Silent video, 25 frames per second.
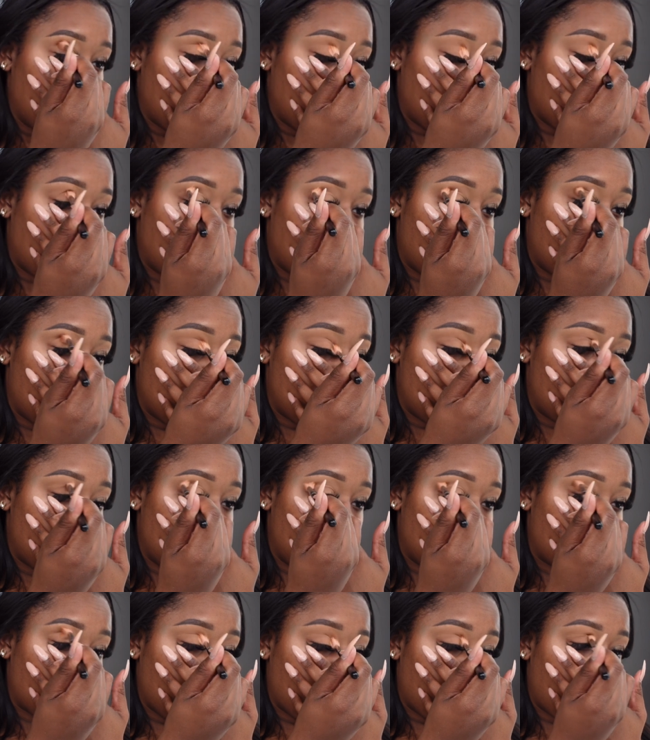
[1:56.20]
Um,
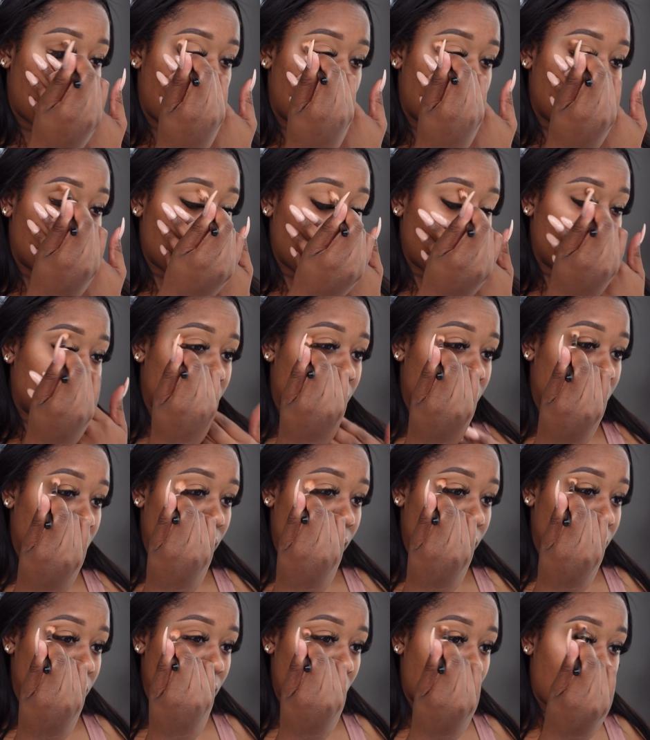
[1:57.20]
she's really popular on
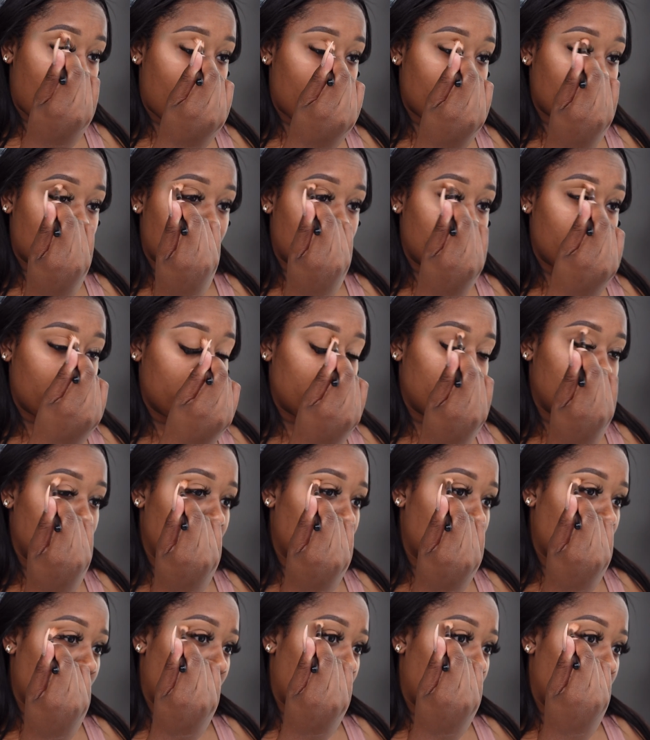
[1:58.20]
TikTok
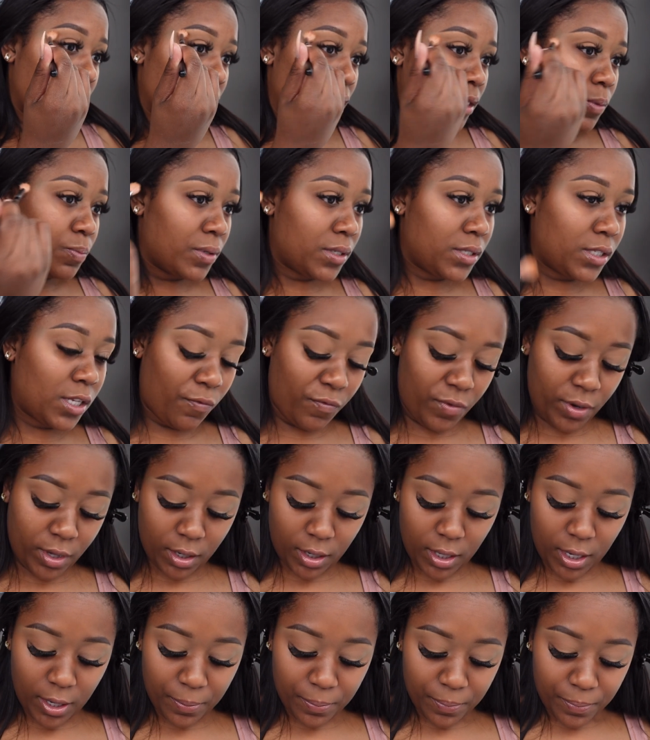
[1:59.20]

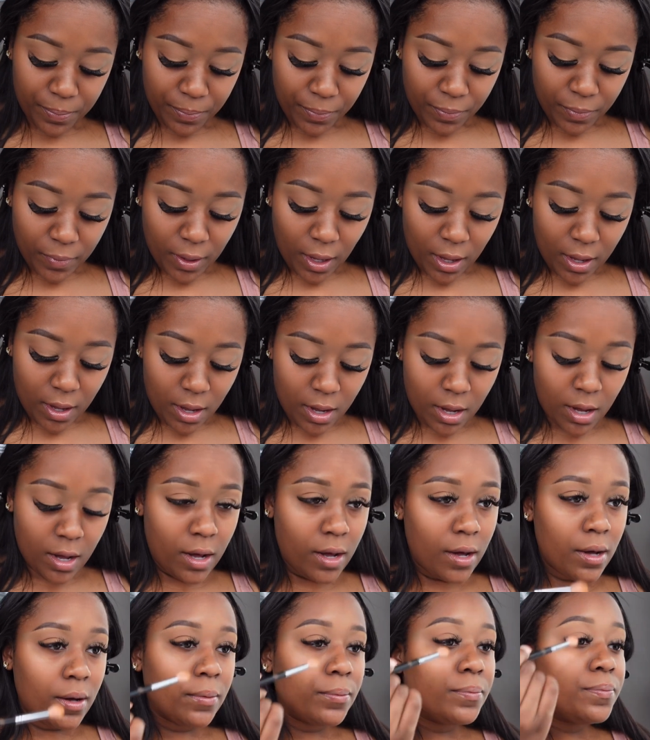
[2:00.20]
specifically.
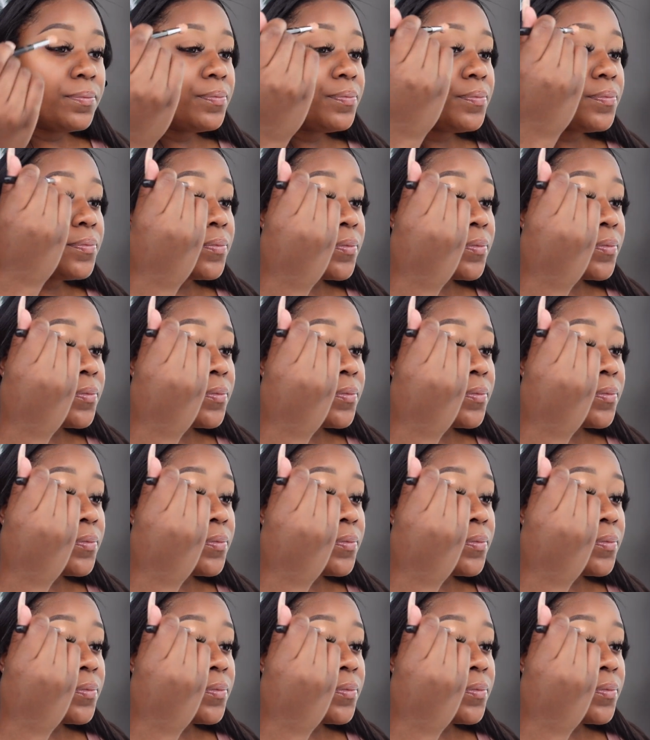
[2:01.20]
Um,